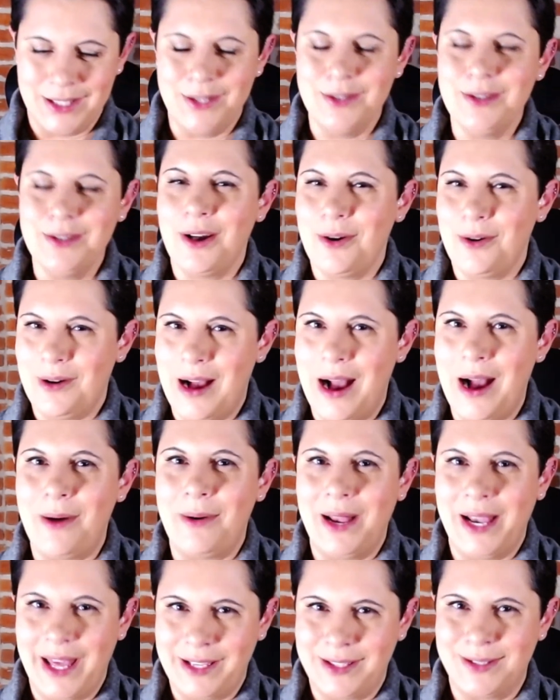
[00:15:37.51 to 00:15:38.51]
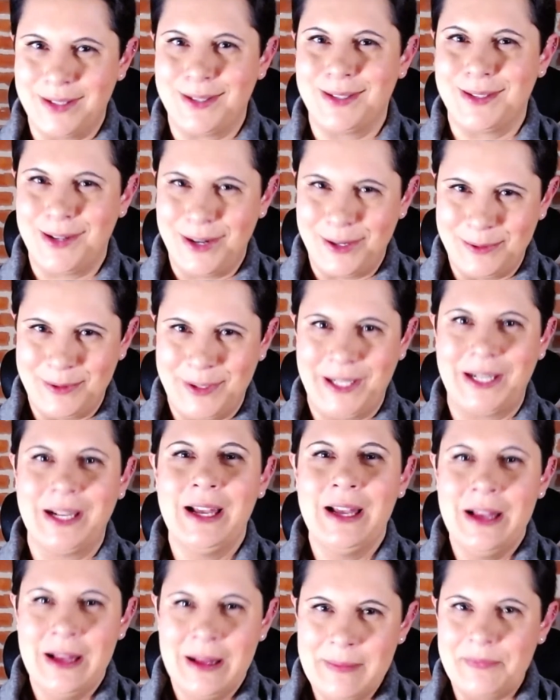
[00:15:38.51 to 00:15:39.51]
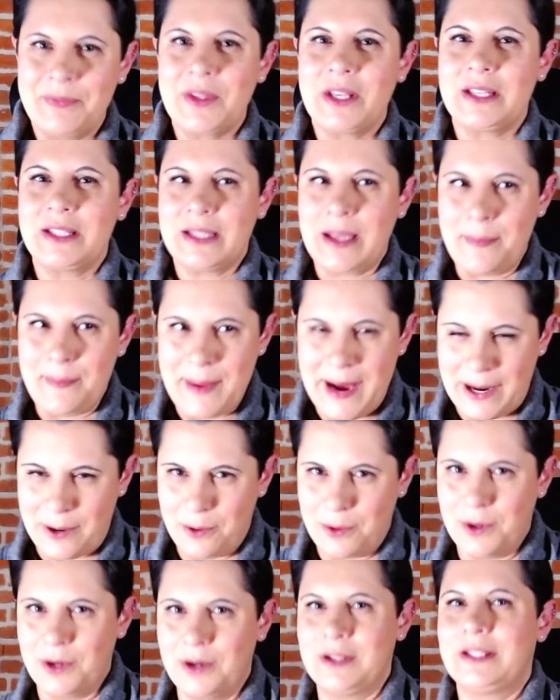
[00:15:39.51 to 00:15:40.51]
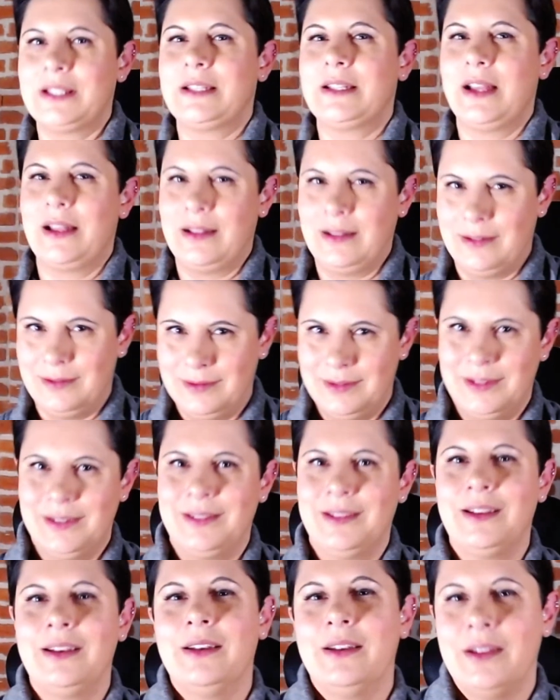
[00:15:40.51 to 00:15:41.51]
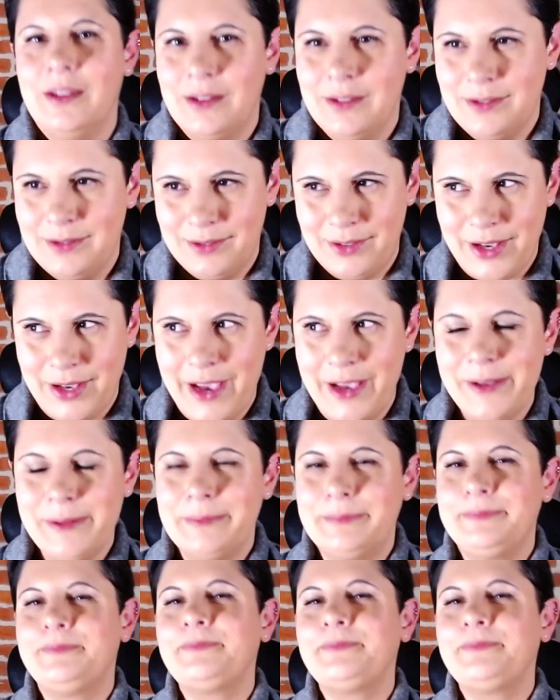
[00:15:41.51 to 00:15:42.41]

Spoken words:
You know how I like to start with step backwards and then, okay,